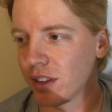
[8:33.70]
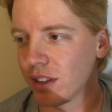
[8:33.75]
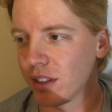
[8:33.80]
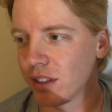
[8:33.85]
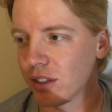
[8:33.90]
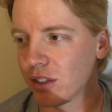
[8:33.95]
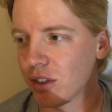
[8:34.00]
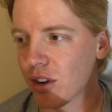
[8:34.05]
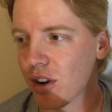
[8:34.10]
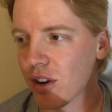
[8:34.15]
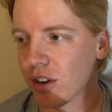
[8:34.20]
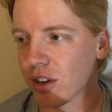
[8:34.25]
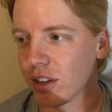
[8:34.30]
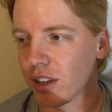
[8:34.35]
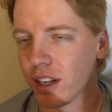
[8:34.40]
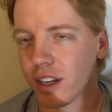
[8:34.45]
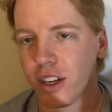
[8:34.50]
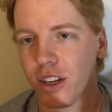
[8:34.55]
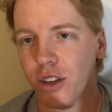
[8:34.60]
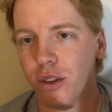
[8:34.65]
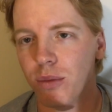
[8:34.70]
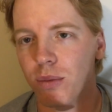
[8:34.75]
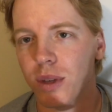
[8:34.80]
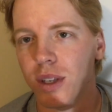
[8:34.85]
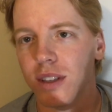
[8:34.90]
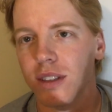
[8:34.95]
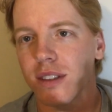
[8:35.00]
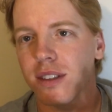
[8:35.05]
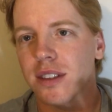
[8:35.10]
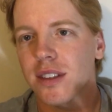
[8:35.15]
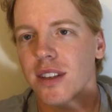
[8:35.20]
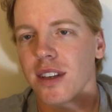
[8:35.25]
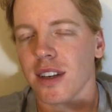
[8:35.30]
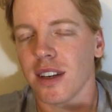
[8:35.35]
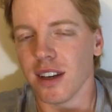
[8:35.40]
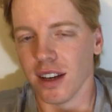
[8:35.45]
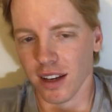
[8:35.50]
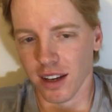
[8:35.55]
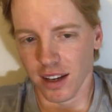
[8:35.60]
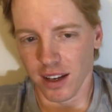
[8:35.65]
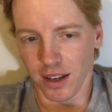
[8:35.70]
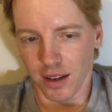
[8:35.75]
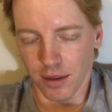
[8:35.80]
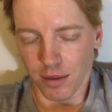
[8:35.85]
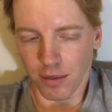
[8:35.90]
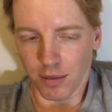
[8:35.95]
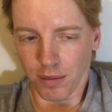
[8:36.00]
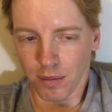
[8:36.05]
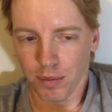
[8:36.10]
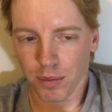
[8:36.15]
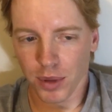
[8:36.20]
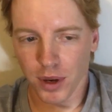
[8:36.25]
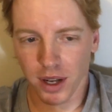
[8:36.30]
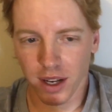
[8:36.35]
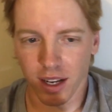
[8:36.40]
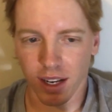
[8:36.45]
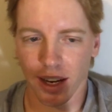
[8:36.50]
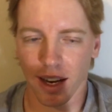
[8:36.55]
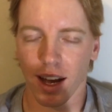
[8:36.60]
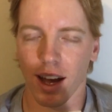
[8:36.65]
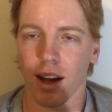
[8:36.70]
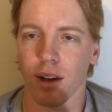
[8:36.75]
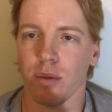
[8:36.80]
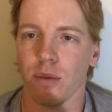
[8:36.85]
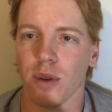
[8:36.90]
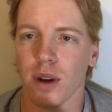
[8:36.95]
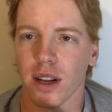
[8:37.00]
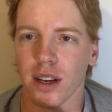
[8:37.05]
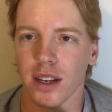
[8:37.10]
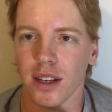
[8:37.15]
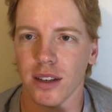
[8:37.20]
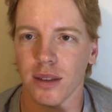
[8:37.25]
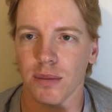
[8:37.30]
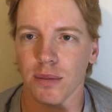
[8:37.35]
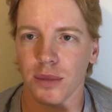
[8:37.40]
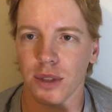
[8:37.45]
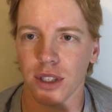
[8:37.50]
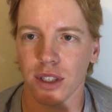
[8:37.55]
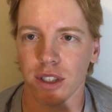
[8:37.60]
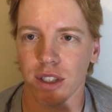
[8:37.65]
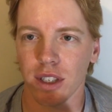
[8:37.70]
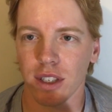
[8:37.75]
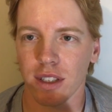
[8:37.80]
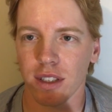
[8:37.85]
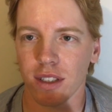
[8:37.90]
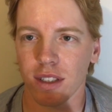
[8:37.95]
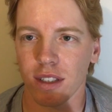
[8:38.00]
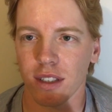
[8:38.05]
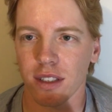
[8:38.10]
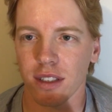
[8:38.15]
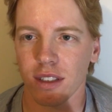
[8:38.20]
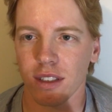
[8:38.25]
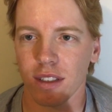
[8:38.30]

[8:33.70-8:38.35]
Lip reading: stronger than humans. But I wanted them to just,